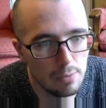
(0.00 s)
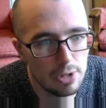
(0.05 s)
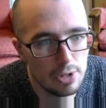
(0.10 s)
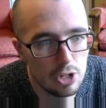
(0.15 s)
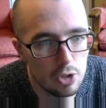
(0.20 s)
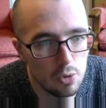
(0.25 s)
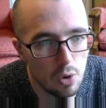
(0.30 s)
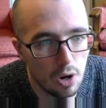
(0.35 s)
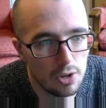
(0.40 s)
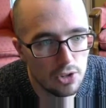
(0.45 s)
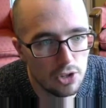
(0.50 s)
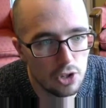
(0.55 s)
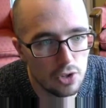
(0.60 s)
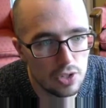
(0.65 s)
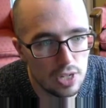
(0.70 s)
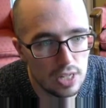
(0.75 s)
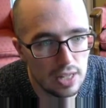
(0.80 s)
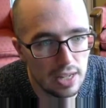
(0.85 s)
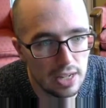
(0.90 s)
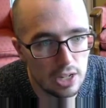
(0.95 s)
But you also
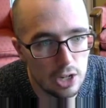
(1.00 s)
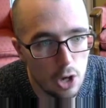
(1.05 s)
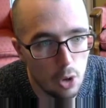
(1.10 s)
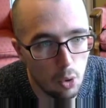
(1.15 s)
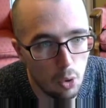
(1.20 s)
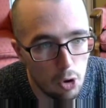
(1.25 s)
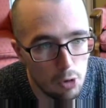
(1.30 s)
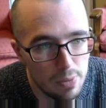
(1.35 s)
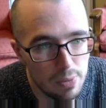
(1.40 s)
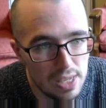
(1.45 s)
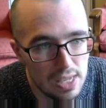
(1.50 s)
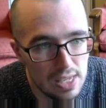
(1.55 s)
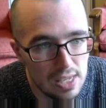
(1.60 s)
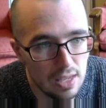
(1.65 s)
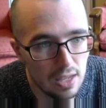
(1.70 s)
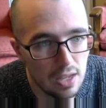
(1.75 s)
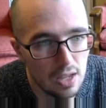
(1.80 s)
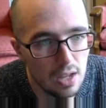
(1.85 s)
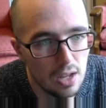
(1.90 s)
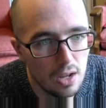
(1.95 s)
see like no OB,
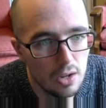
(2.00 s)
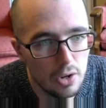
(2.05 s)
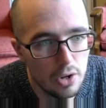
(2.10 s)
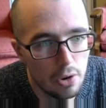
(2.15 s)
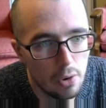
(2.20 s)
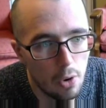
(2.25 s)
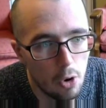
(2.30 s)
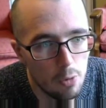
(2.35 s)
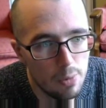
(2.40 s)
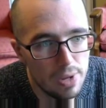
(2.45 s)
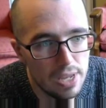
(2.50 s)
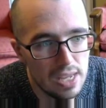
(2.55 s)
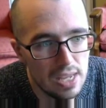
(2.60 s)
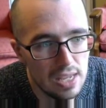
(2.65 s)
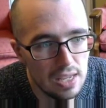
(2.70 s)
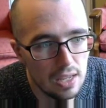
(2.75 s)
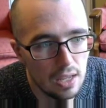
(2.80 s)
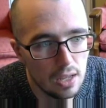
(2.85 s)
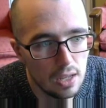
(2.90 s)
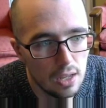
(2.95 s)
no OB.
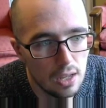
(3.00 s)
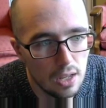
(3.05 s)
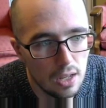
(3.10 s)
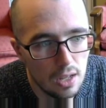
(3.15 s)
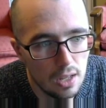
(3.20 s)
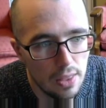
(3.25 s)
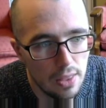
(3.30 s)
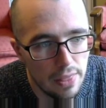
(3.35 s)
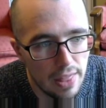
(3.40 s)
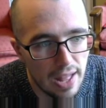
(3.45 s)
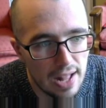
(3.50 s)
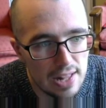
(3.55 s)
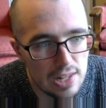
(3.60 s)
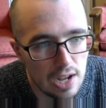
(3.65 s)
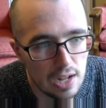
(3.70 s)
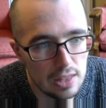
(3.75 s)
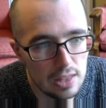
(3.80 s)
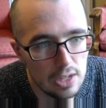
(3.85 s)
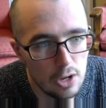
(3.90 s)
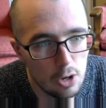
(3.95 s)
That's
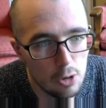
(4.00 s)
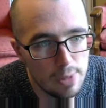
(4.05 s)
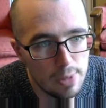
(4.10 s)
got the OB.